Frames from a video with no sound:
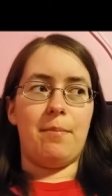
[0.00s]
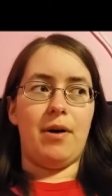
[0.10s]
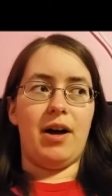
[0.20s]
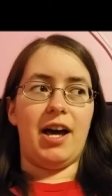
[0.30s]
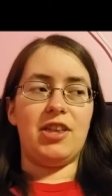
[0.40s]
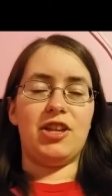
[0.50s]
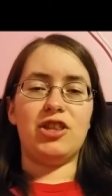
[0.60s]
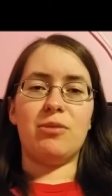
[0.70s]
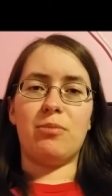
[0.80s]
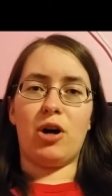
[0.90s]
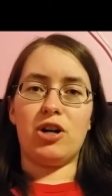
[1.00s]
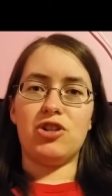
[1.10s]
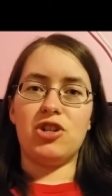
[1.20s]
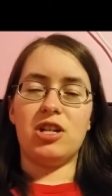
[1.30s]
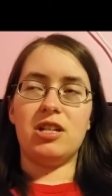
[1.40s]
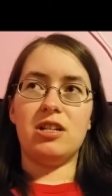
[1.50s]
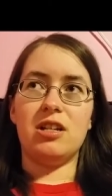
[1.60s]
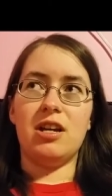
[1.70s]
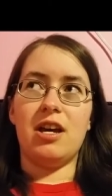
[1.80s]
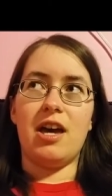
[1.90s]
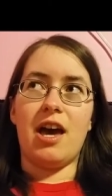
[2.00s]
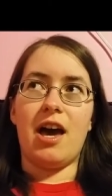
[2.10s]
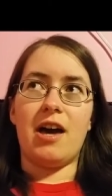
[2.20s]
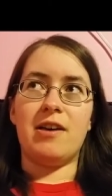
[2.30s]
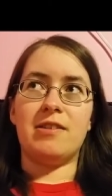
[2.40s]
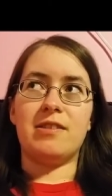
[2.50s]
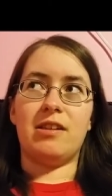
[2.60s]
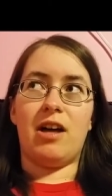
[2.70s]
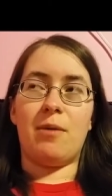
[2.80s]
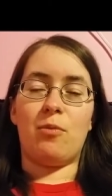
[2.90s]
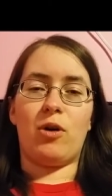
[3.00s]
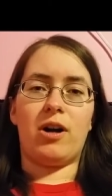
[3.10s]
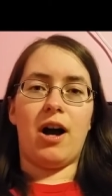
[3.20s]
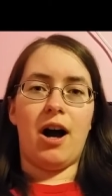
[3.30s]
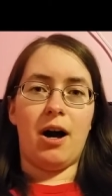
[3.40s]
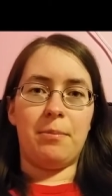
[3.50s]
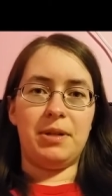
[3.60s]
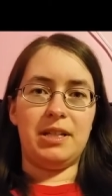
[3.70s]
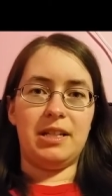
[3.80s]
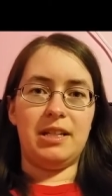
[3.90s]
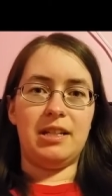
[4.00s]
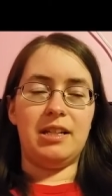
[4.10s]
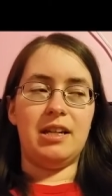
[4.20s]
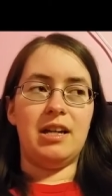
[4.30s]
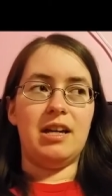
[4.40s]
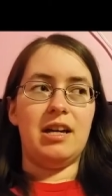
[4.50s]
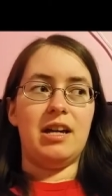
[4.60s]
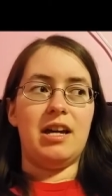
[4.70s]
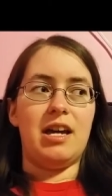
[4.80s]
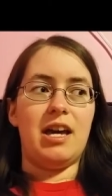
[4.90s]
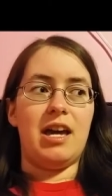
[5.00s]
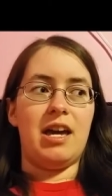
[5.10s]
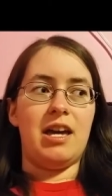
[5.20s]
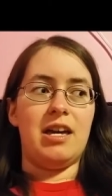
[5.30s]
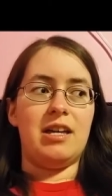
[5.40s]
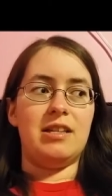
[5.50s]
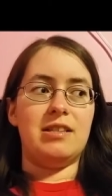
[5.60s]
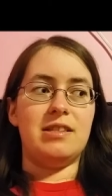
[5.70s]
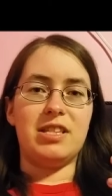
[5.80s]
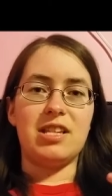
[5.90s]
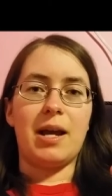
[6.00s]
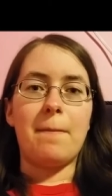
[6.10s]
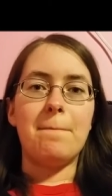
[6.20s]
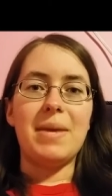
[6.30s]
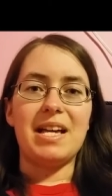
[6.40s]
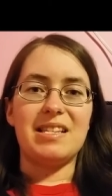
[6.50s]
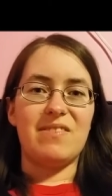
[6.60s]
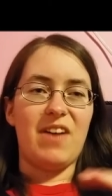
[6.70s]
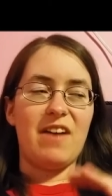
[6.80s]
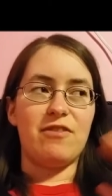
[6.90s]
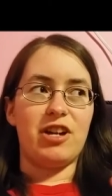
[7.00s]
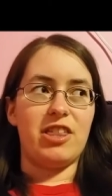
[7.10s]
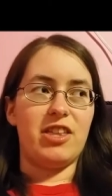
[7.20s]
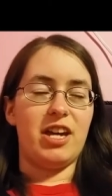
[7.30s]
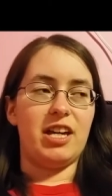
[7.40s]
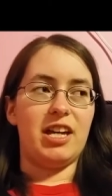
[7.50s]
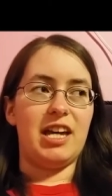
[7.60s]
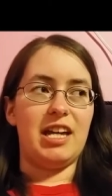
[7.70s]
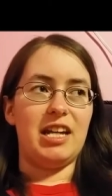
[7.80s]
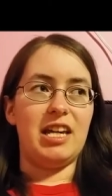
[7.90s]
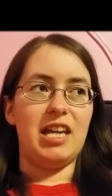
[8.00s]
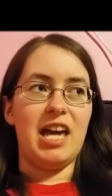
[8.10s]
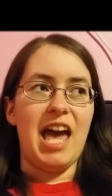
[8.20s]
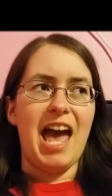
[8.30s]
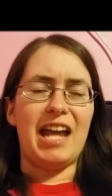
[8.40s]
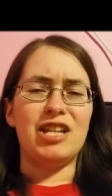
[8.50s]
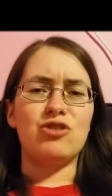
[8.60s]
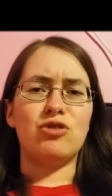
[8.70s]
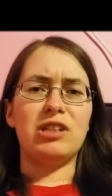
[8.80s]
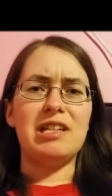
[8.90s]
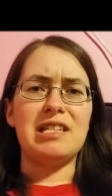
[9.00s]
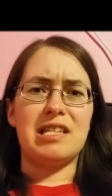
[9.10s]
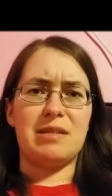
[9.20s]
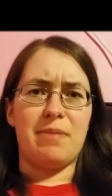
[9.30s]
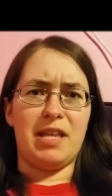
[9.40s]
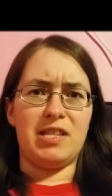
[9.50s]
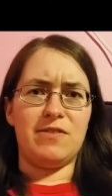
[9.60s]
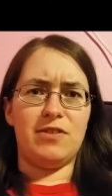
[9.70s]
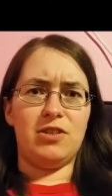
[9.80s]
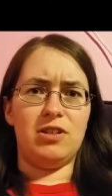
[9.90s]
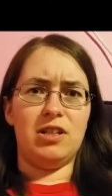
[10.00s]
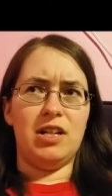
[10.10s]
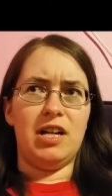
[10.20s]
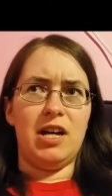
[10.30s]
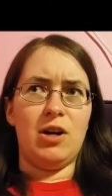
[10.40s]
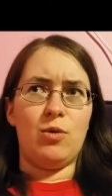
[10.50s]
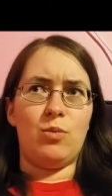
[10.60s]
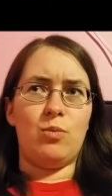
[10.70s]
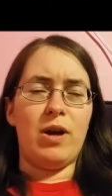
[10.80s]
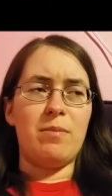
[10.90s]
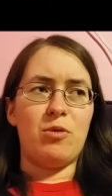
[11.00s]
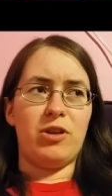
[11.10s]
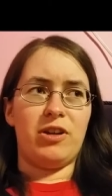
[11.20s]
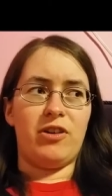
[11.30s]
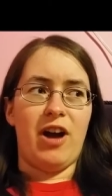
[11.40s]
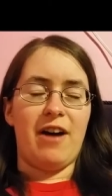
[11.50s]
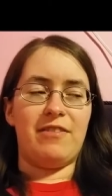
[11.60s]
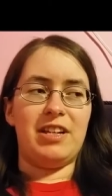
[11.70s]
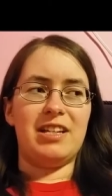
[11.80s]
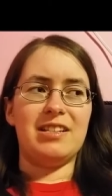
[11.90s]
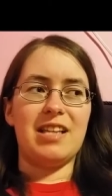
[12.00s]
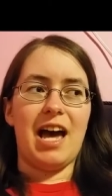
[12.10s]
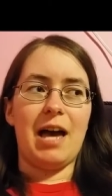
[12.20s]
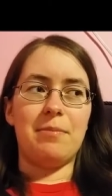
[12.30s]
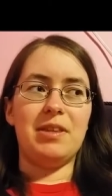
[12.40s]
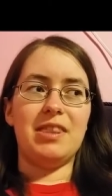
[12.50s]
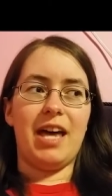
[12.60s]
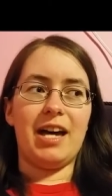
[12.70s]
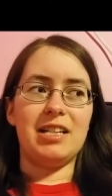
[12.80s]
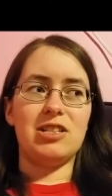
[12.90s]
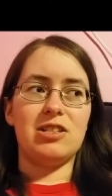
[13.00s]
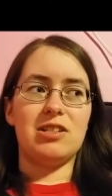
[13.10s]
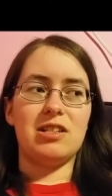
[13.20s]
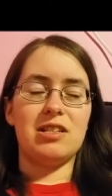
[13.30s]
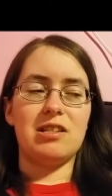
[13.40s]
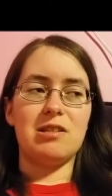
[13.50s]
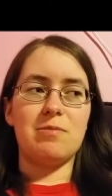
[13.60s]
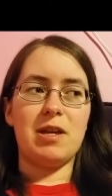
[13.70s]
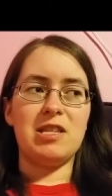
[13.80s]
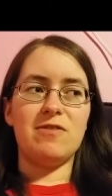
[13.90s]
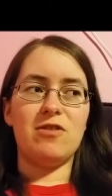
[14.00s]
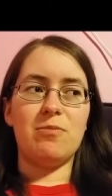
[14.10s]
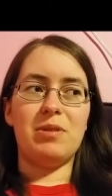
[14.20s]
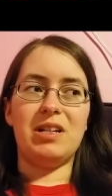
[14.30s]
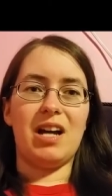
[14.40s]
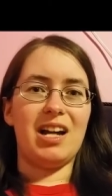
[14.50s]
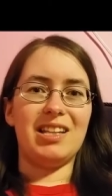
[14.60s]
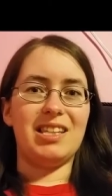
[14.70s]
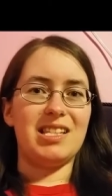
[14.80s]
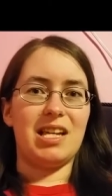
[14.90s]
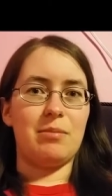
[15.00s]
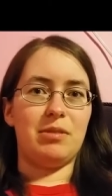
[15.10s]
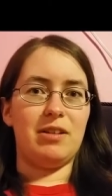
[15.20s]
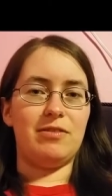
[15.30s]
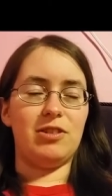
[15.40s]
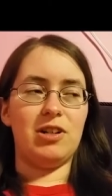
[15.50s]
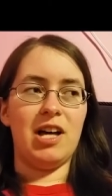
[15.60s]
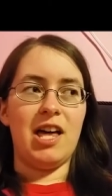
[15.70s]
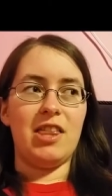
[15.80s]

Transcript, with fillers: But I think The Martian has a lot more comedy and it's like a mix of everything in it. And it's really suspenseful way more than gravity. Cause, I mean, that's suspenseful, but not at the same level.